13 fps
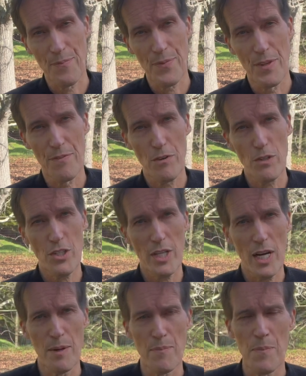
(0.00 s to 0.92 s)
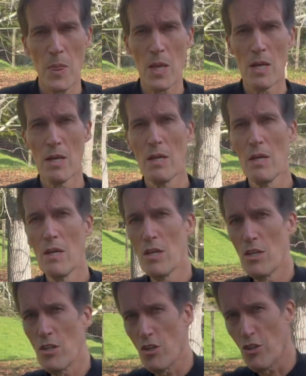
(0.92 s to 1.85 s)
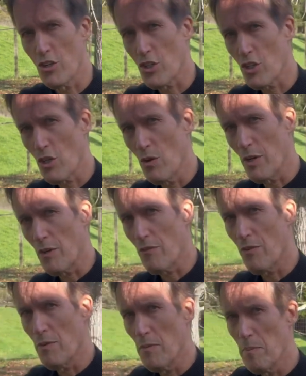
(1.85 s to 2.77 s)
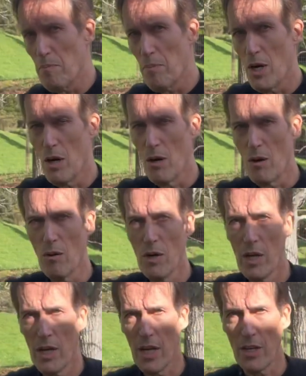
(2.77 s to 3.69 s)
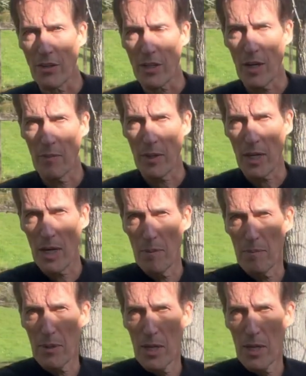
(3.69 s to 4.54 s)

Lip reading: The first time, you're just going from a bow and you're coming up